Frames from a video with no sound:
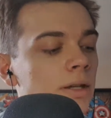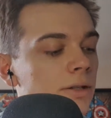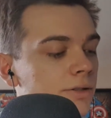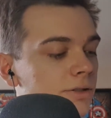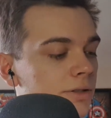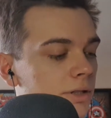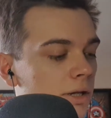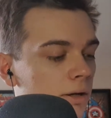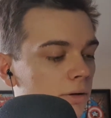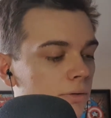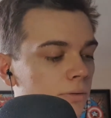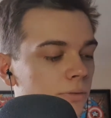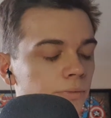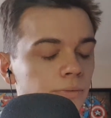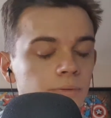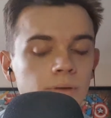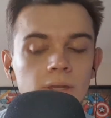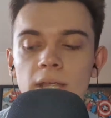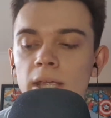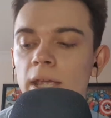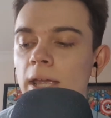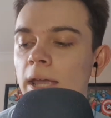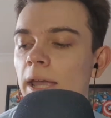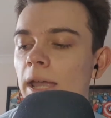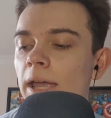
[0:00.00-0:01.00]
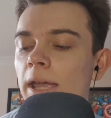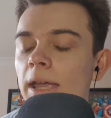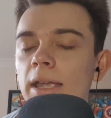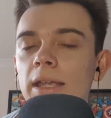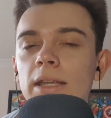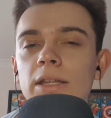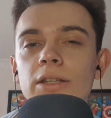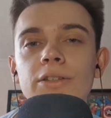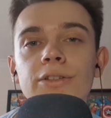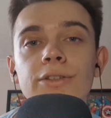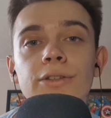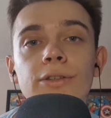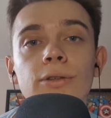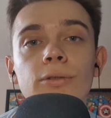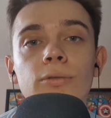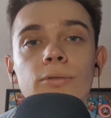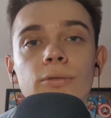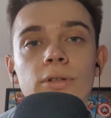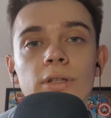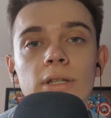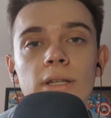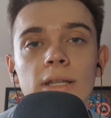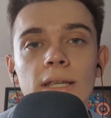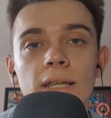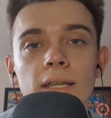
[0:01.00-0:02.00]
So, it's
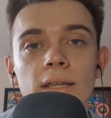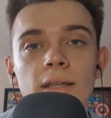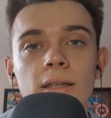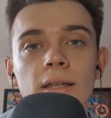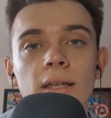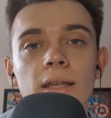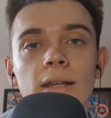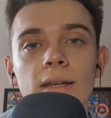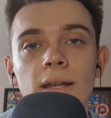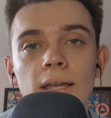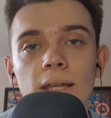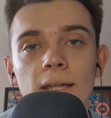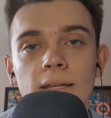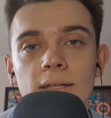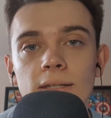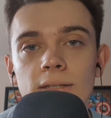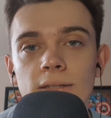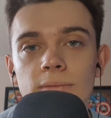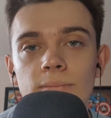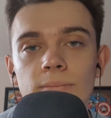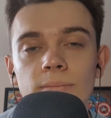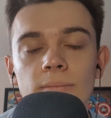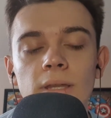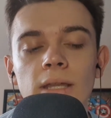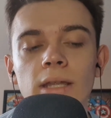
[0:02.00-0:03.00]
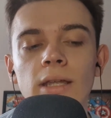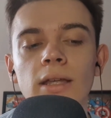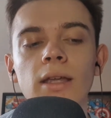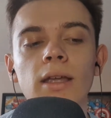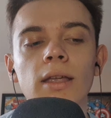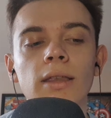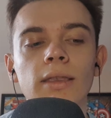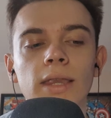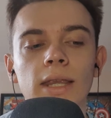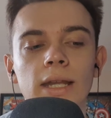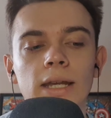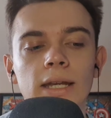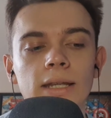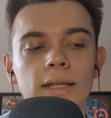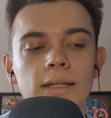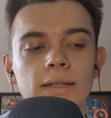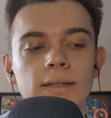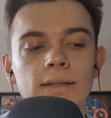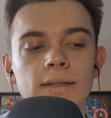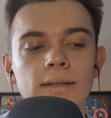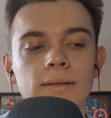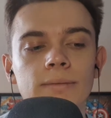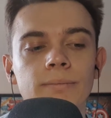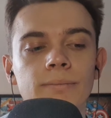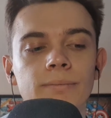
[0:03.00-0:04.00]
usually an item that
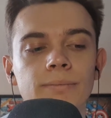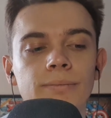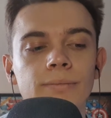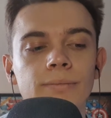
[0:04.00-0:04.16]
is